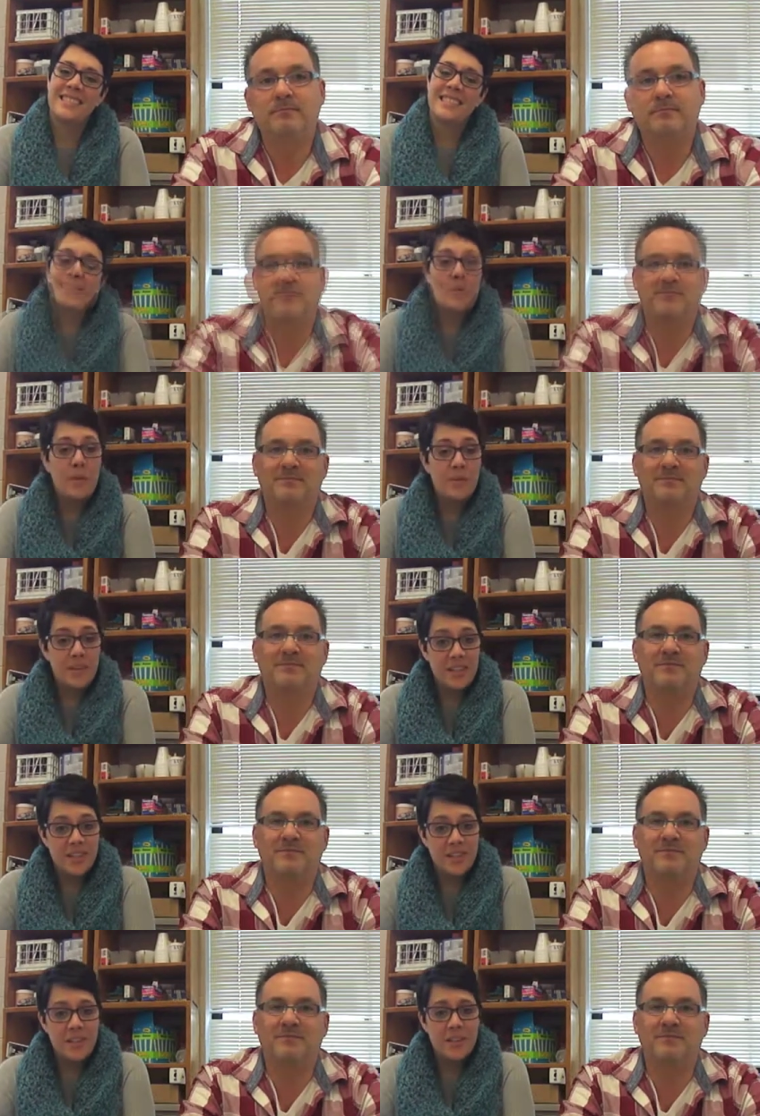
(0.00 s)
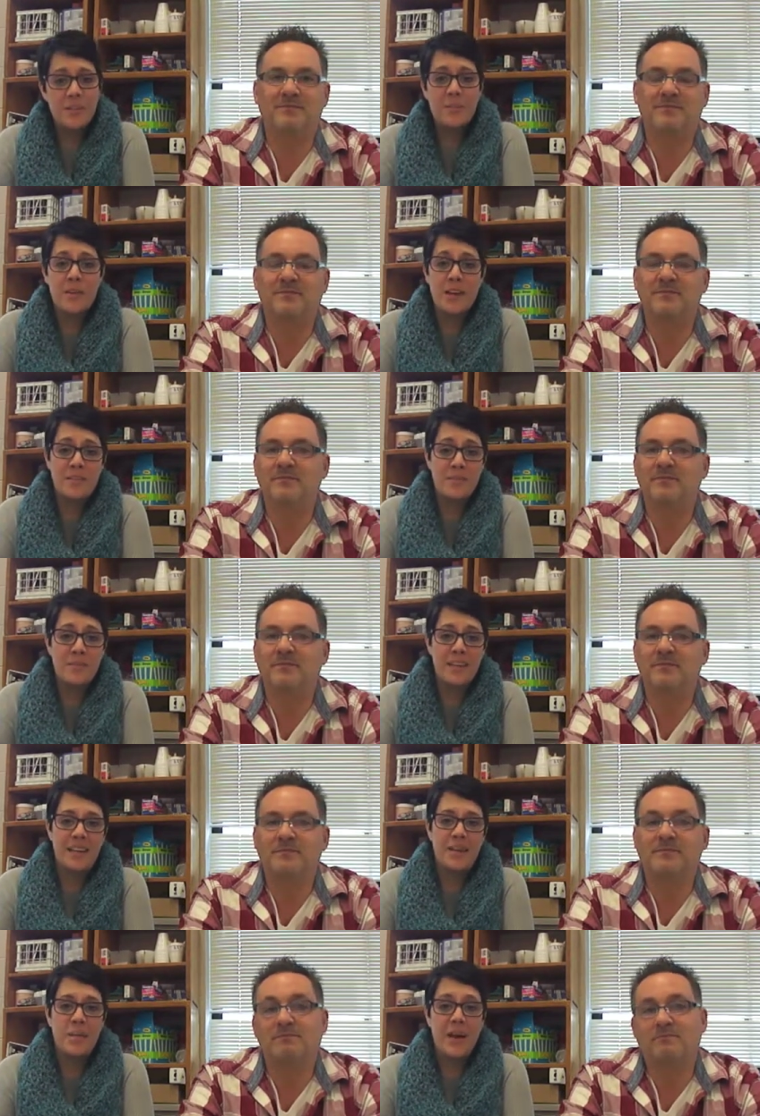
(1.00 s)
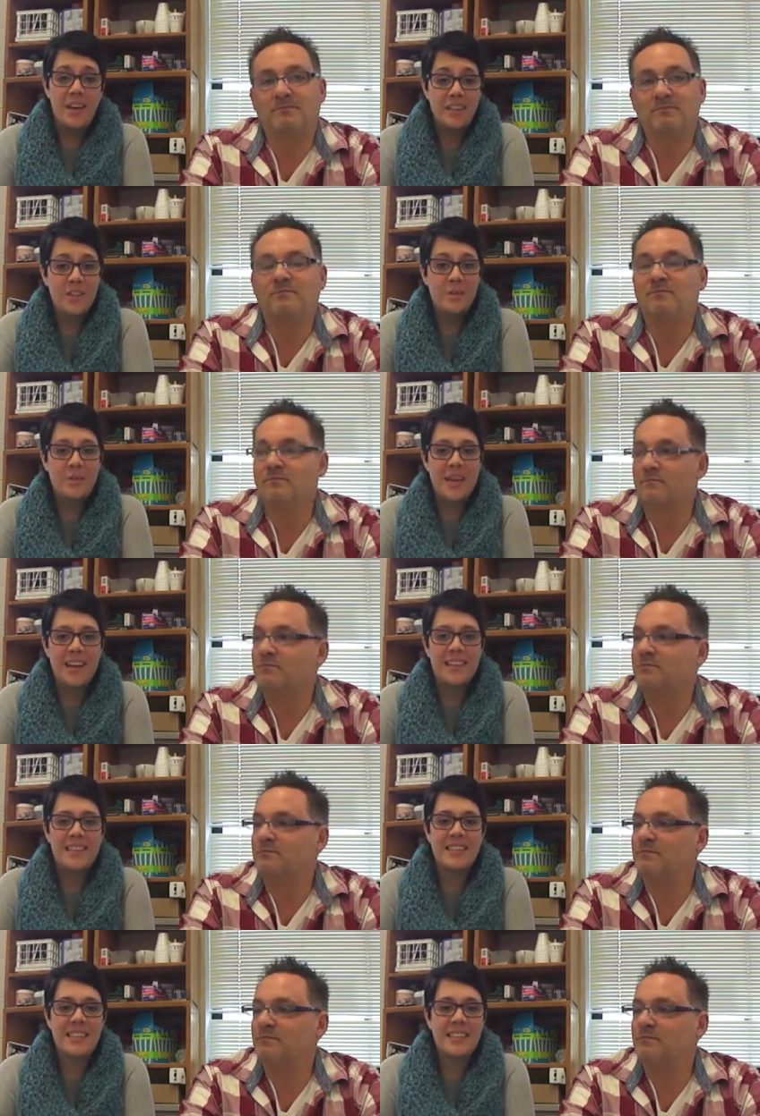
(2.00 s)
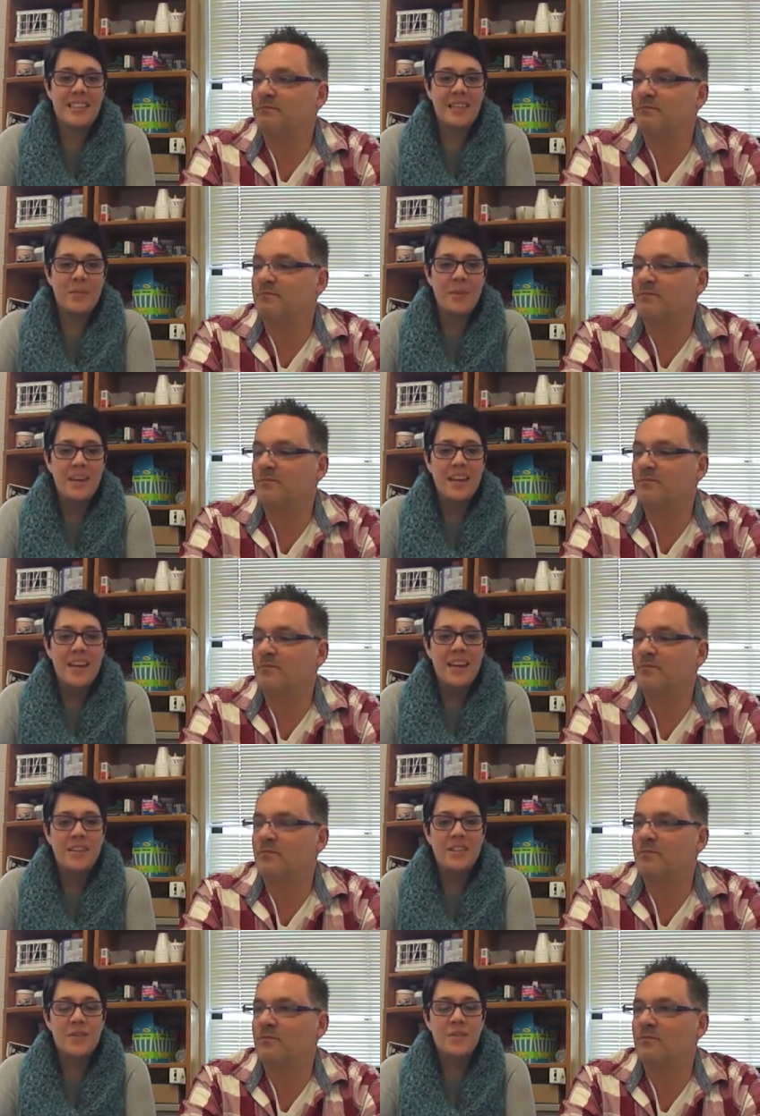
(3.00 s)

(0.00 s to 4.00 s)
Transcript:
Speaker 1: So what will this human subjective be? Well, you'll be asked to dig deeper into the